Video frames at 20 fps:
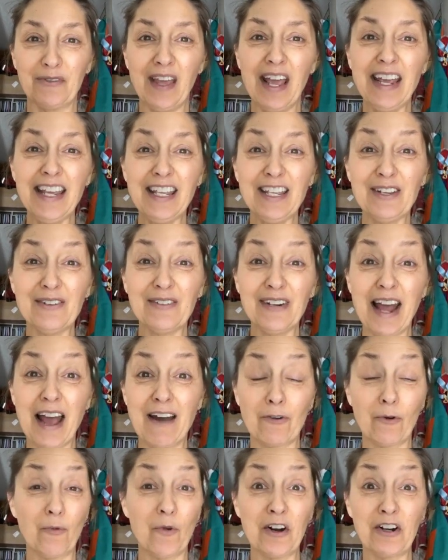Thank you and
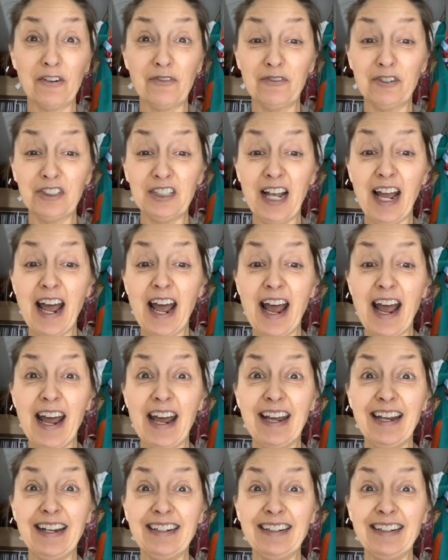have a wonderful day.